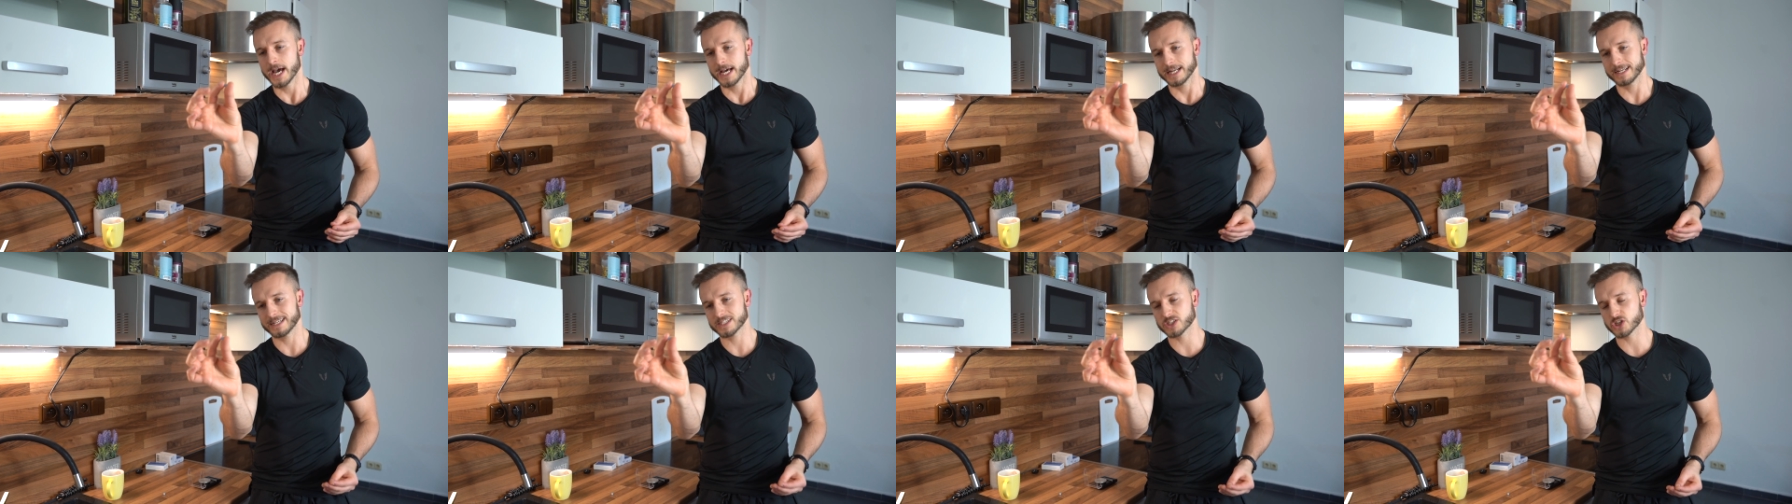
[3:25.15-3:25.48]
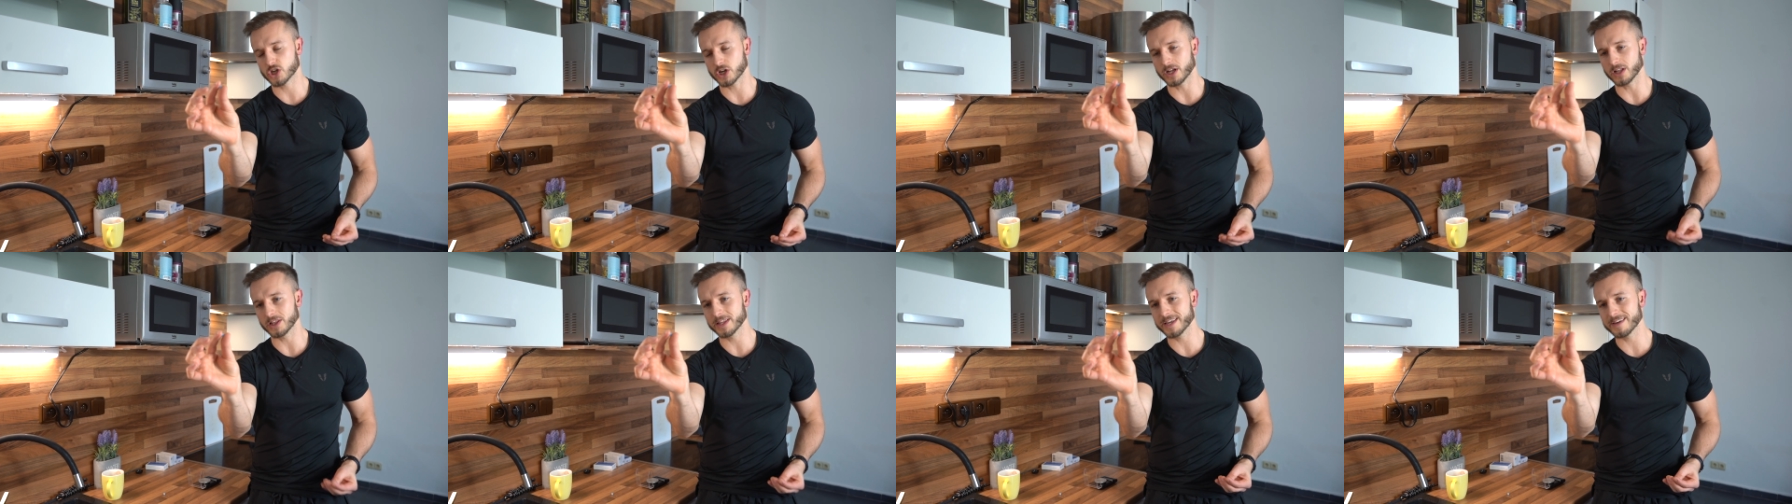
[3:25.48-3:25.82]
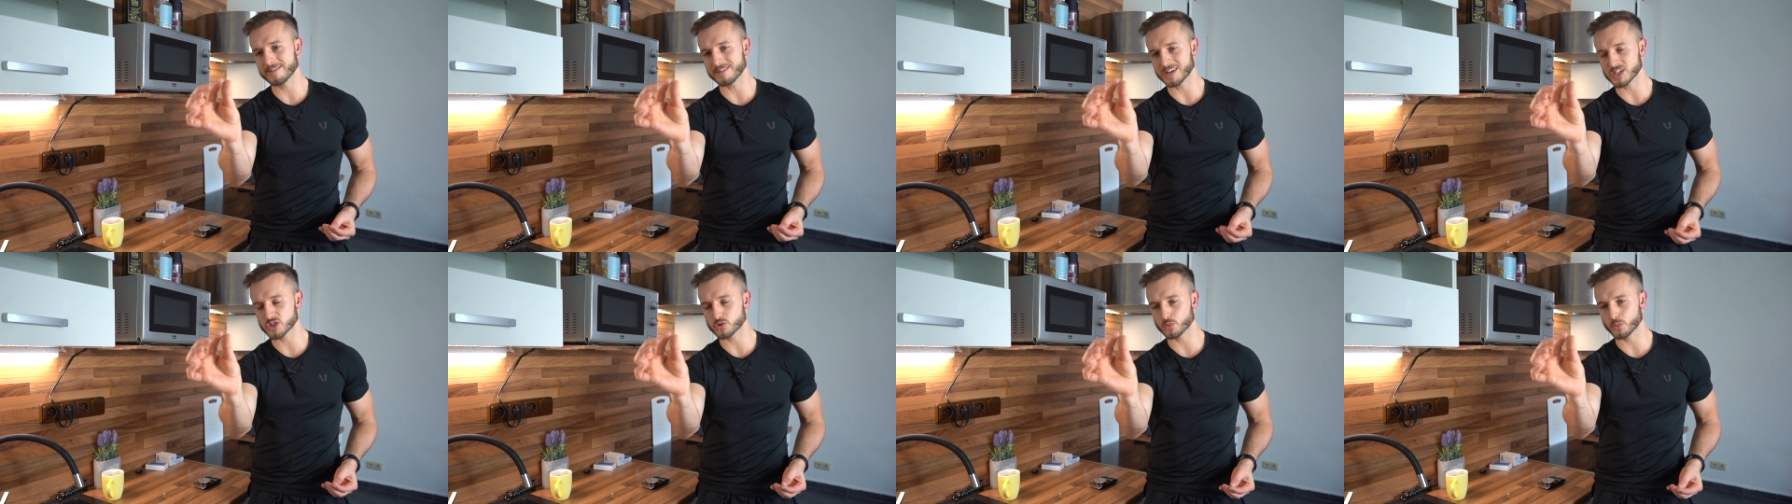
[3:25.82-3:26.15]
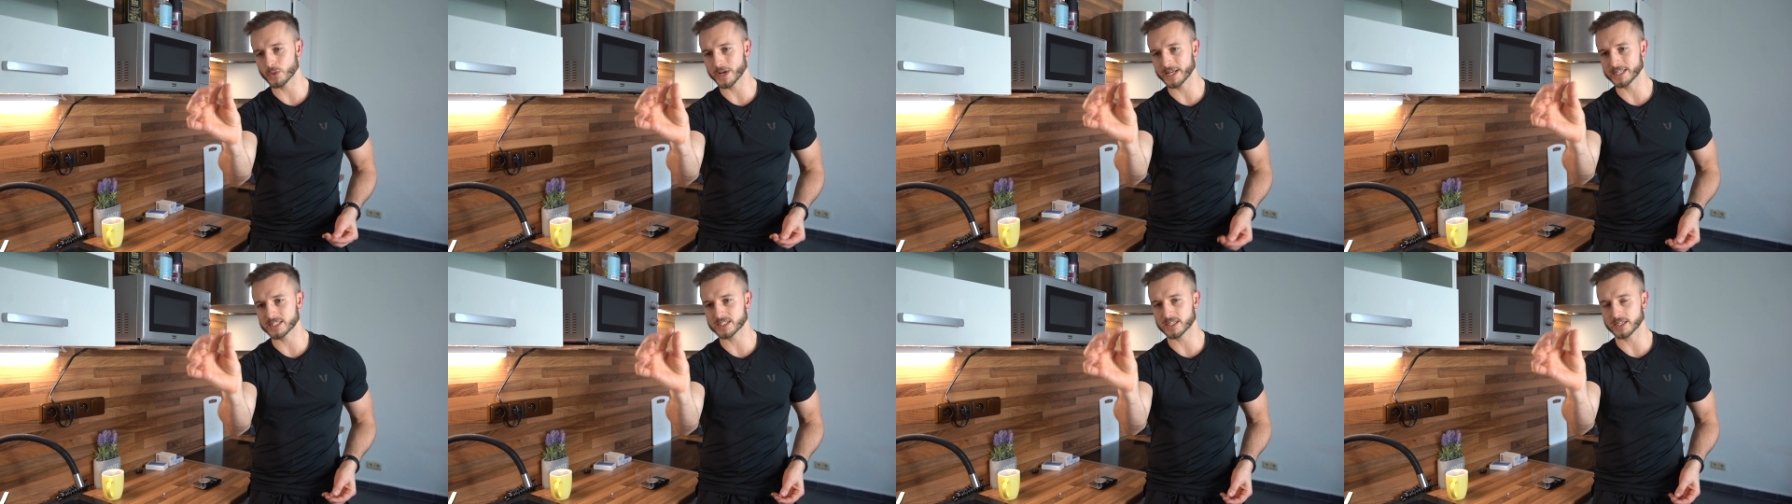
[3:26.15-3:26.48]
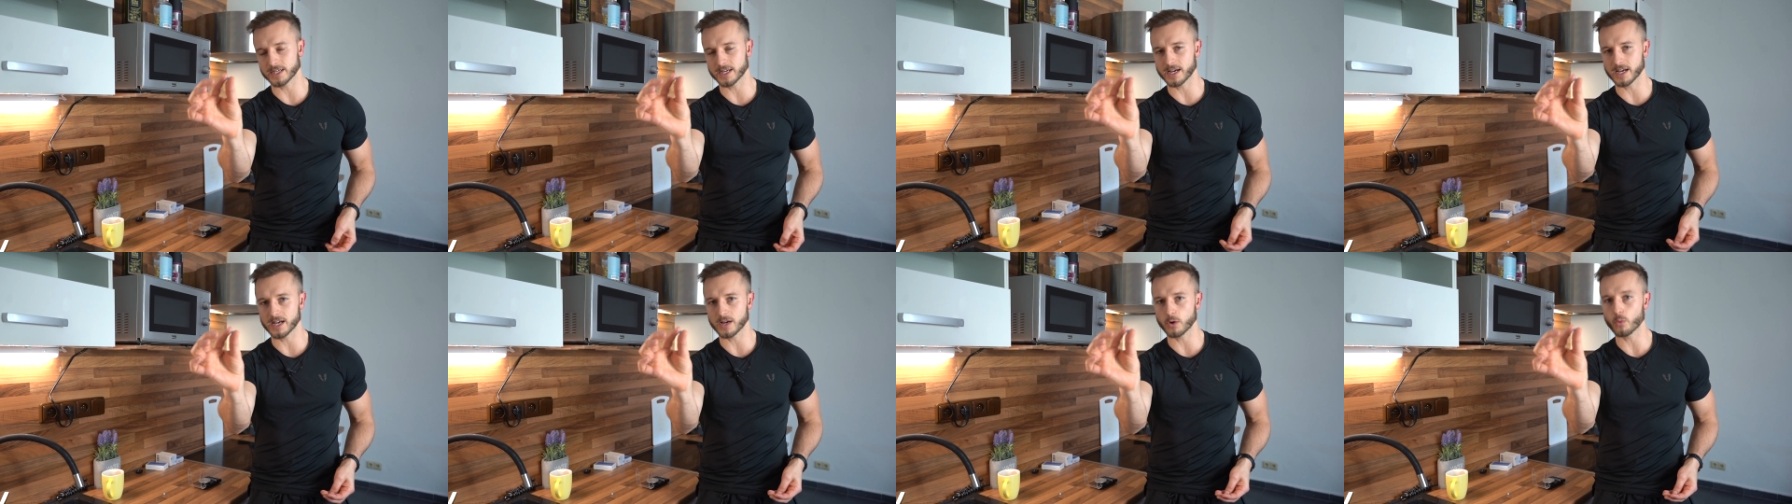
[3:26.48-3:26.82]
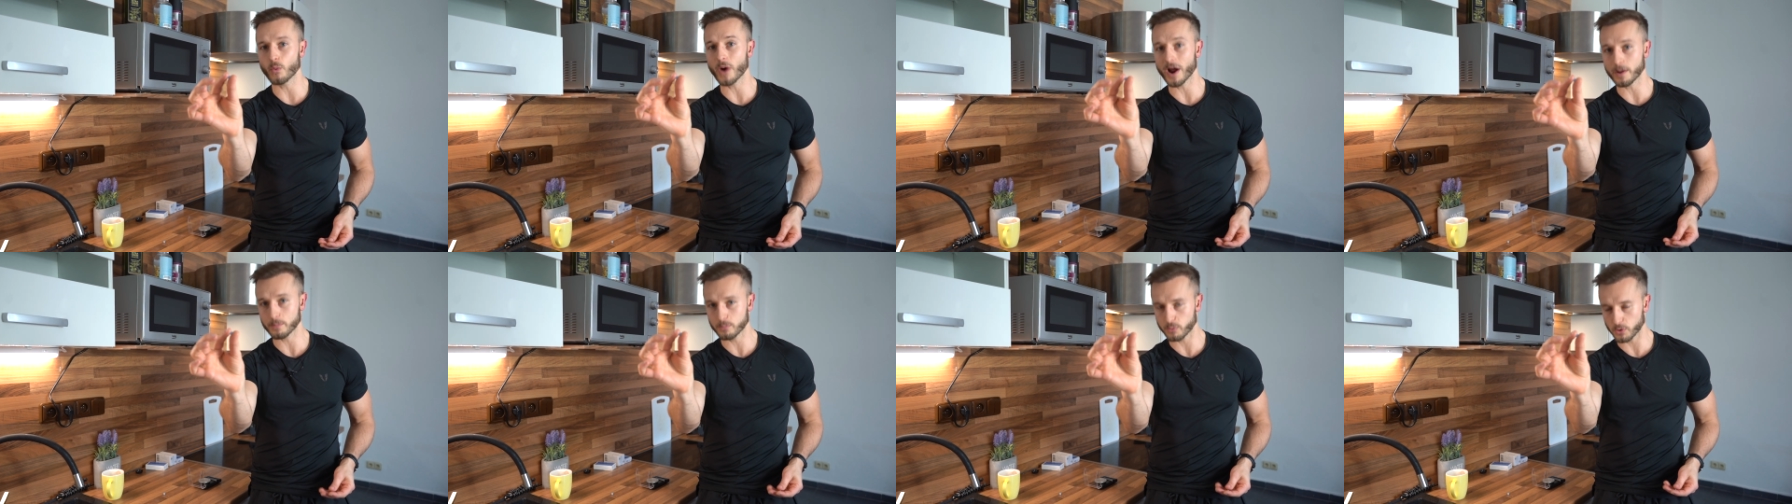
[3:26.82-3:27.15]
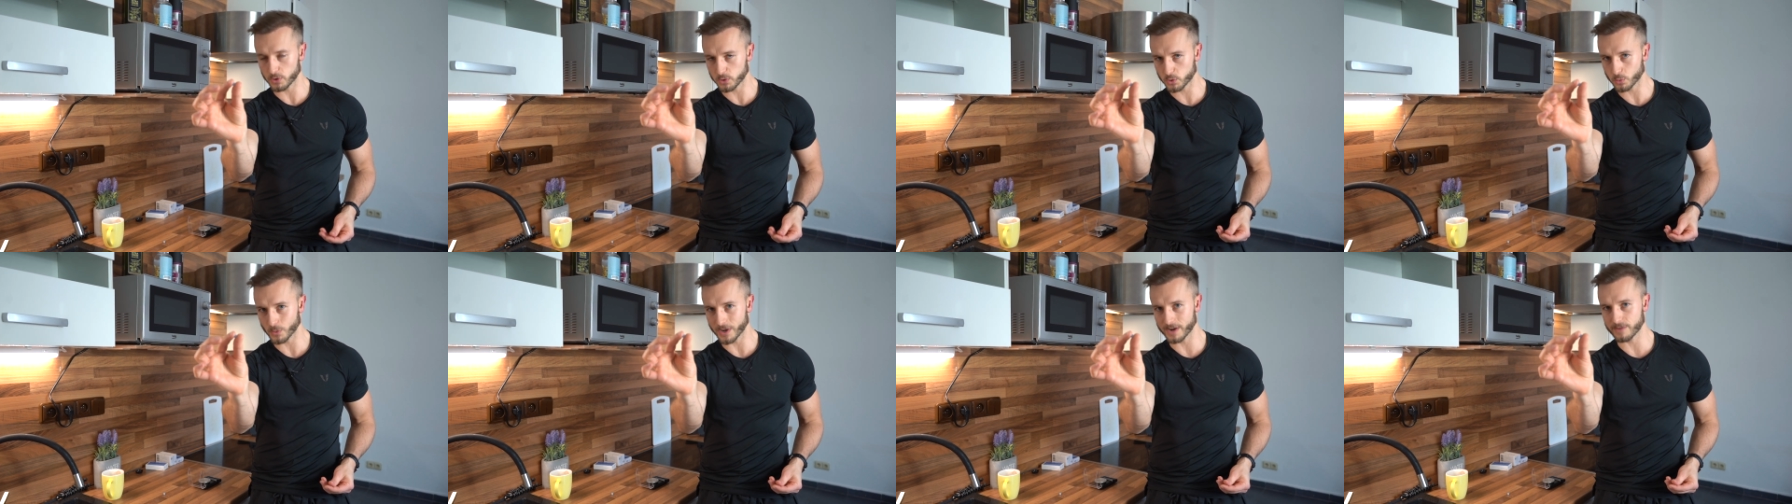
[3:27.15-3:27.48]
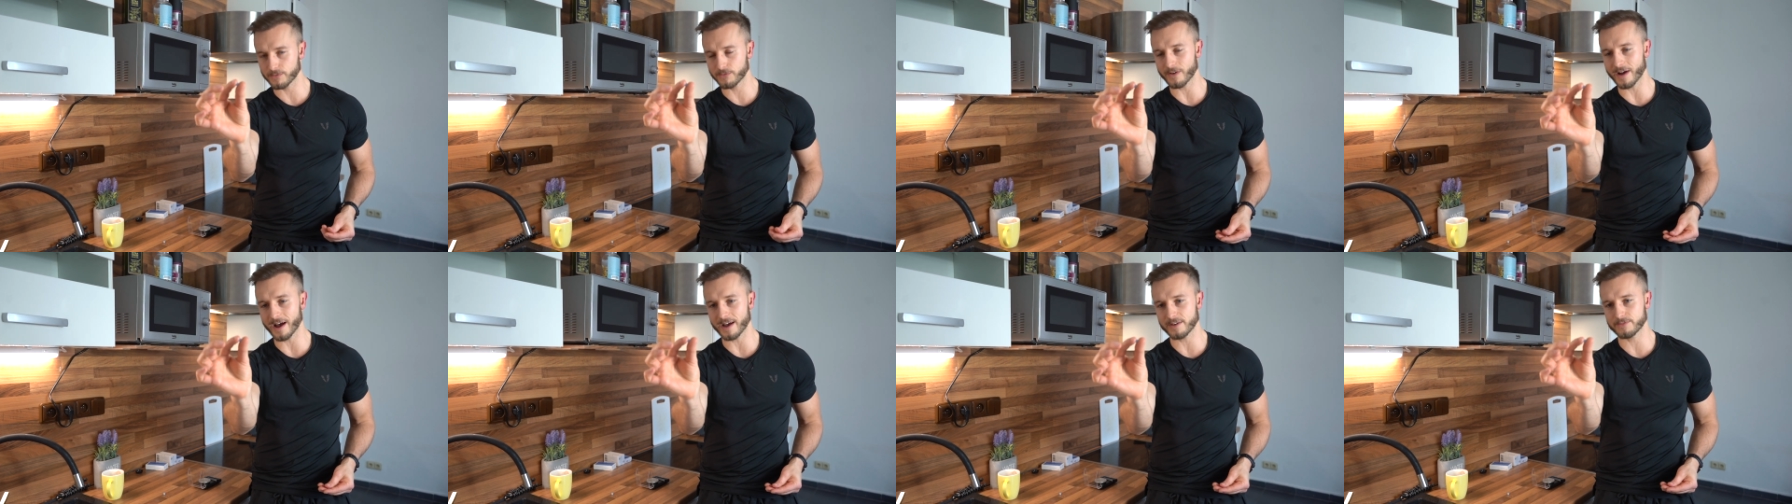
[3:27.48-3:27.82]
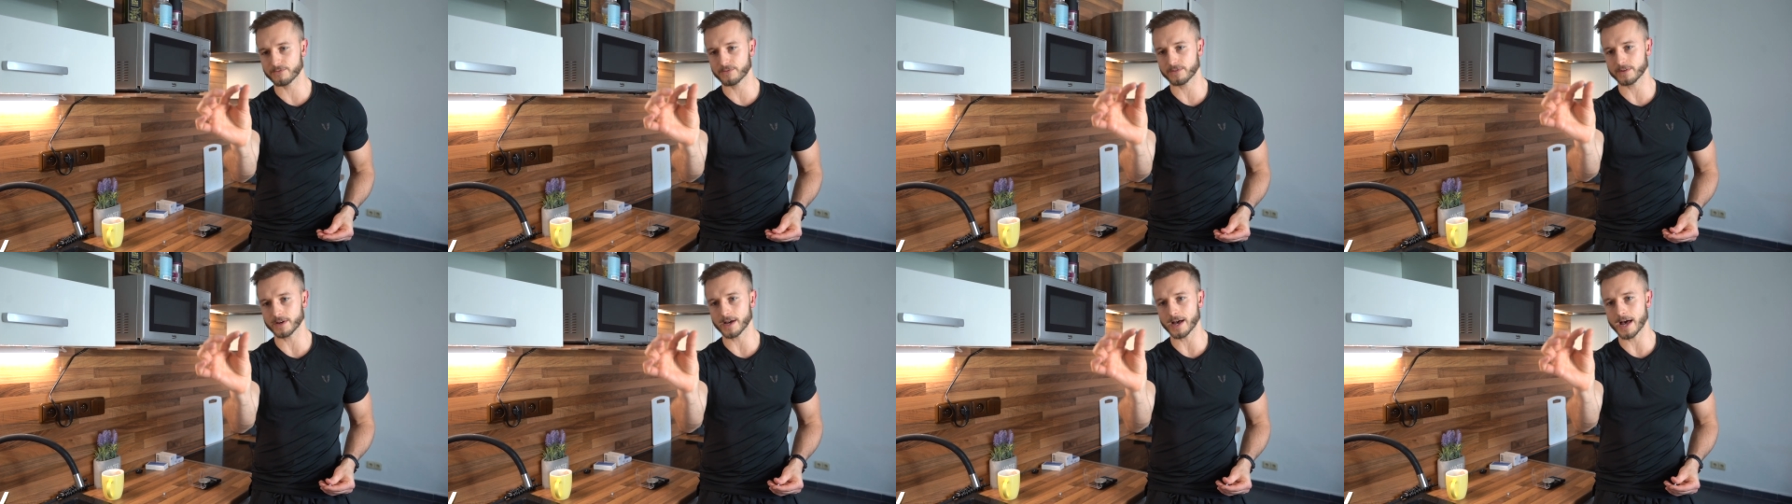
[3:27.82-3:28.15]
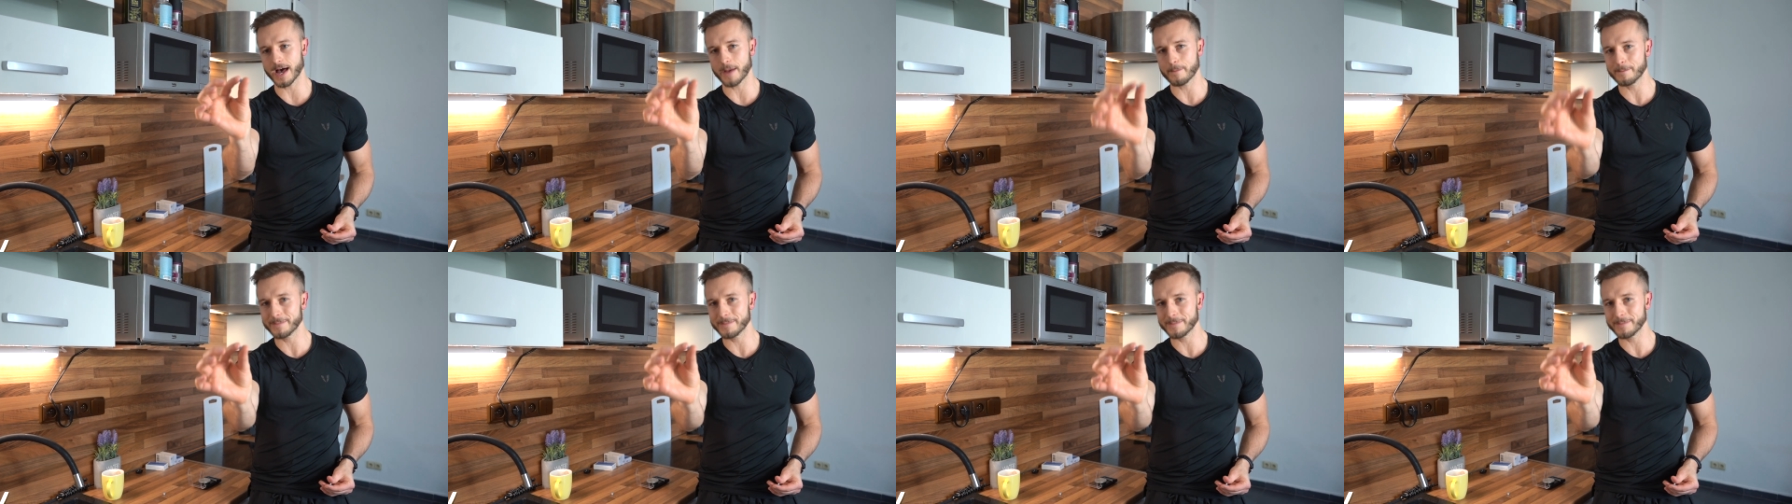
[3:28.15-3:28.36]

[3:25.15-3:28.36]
That's going to leave us with 1.25